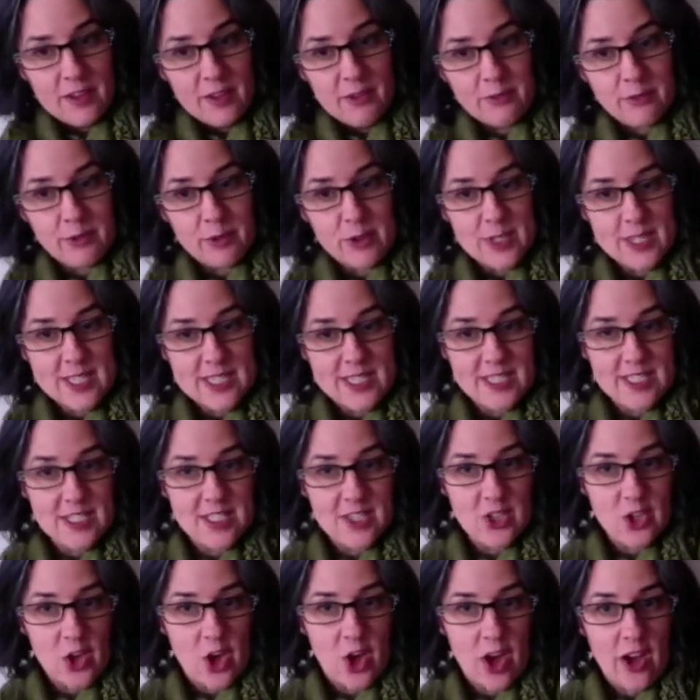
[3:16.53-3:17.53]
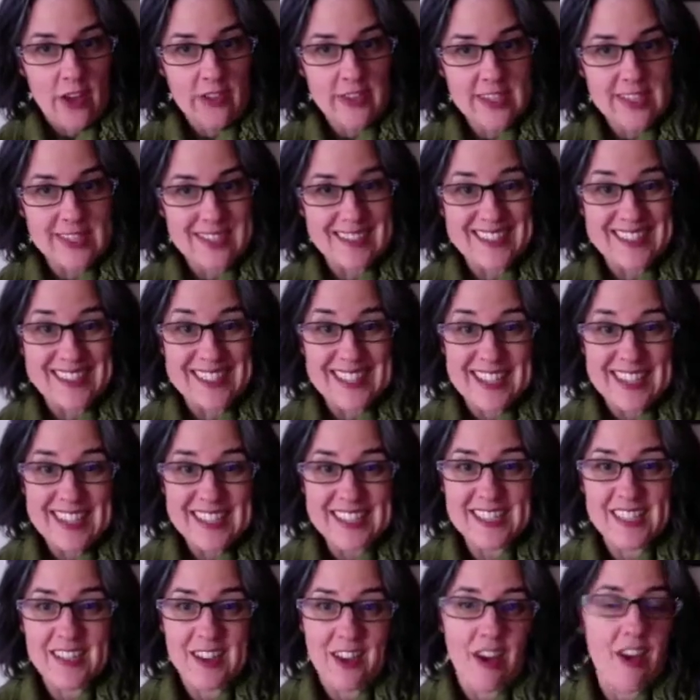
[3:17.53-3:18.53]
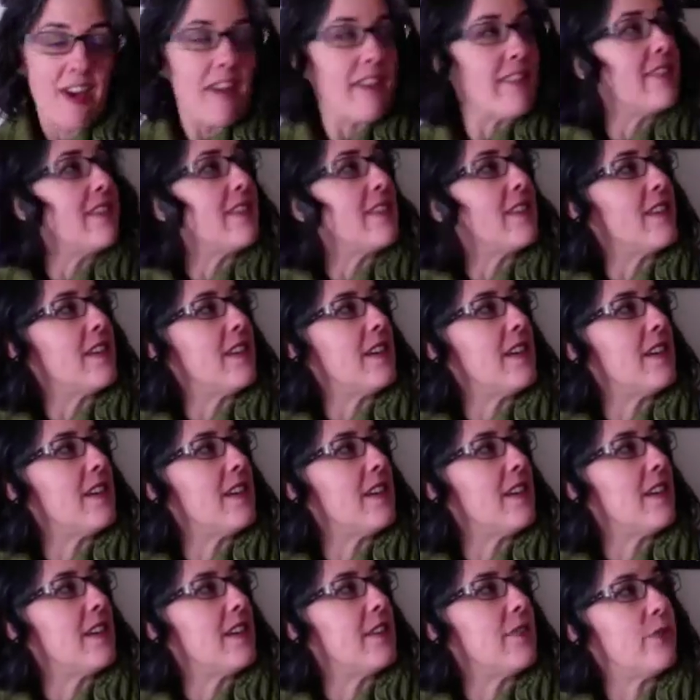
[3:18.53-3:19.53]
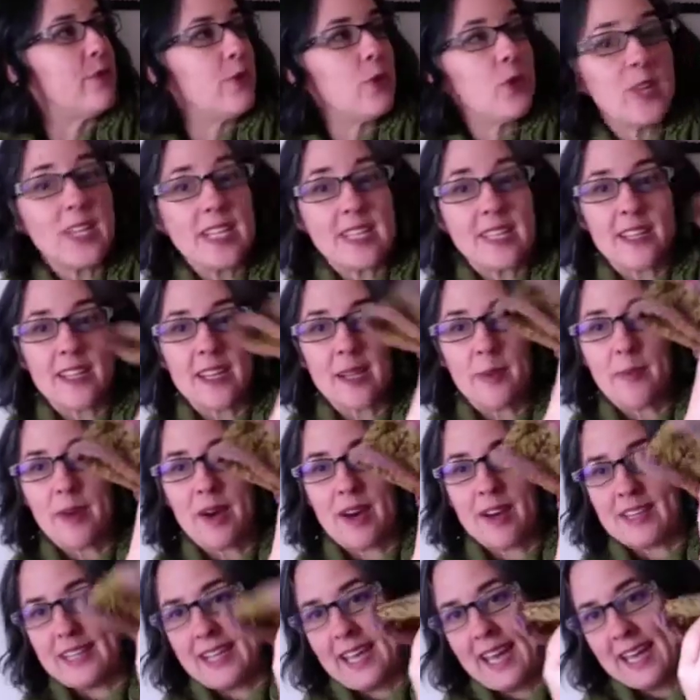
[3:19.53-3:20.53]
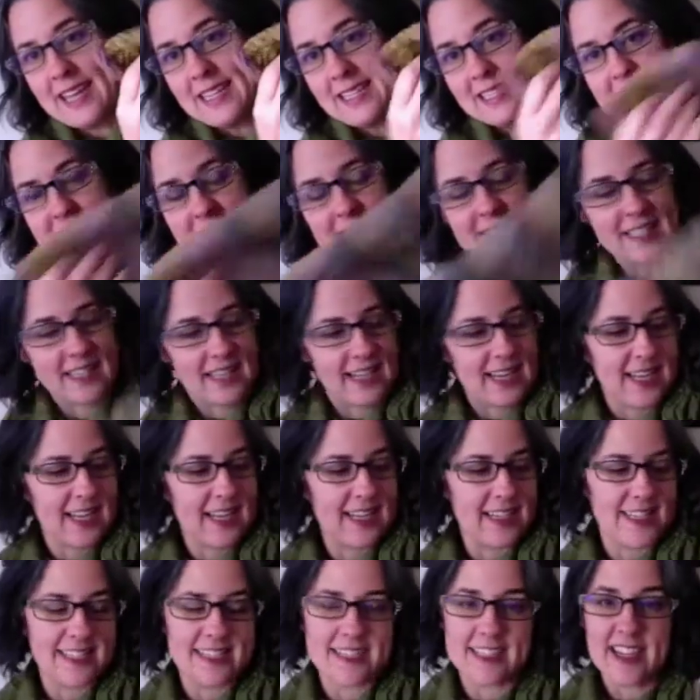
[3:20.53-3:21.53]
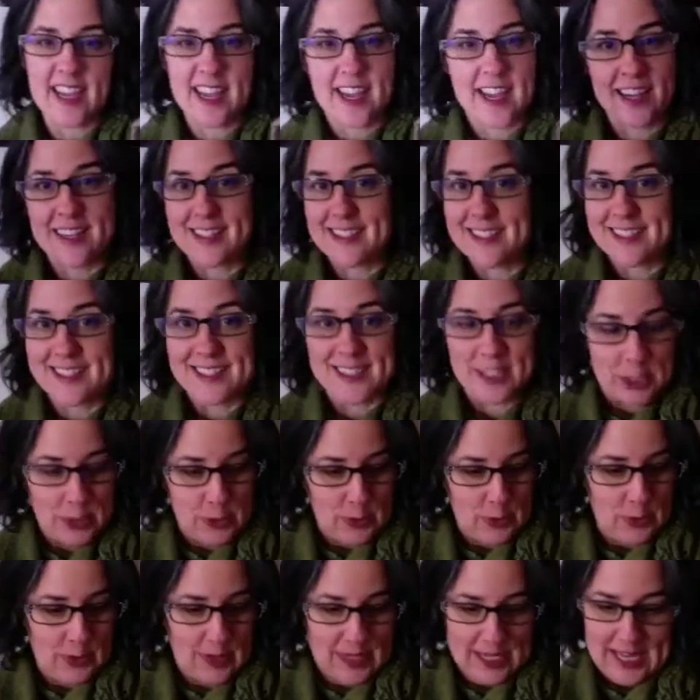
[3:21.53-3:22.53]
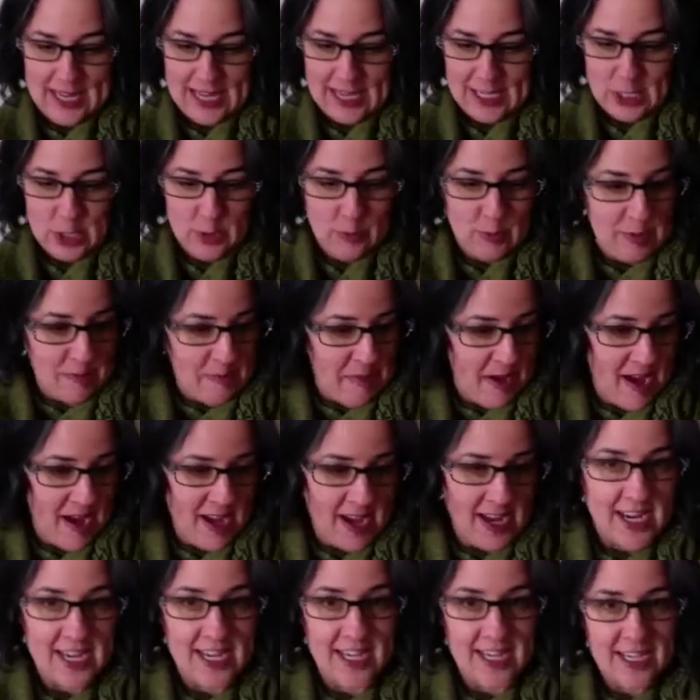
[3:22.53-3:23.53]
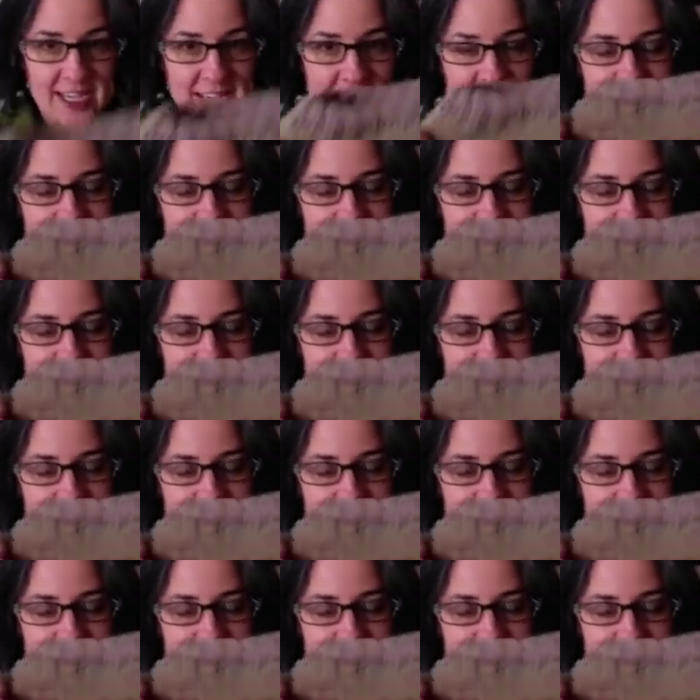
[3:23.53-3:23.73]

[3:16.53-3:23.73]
First saw this knit on the Fruity Knitting podcast, and I just knew it had to be mine.